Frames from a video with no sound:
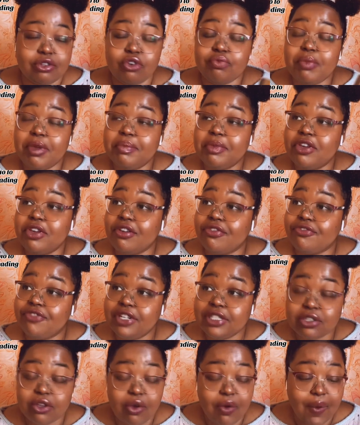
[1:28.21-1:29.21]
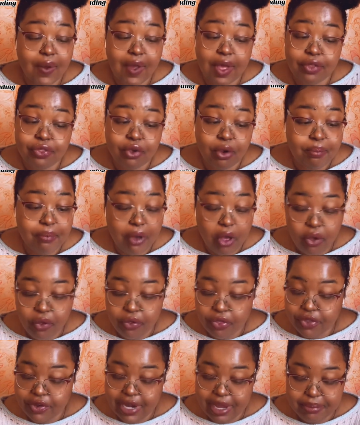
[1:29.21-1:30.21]
or maybe your physical health, or both
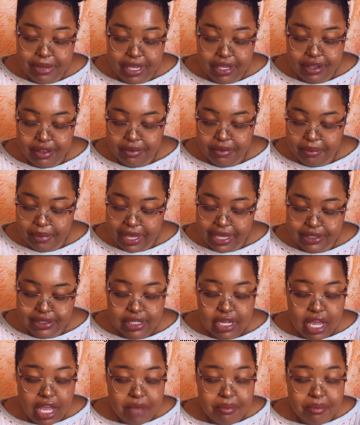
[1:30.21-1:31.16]
not being in the best.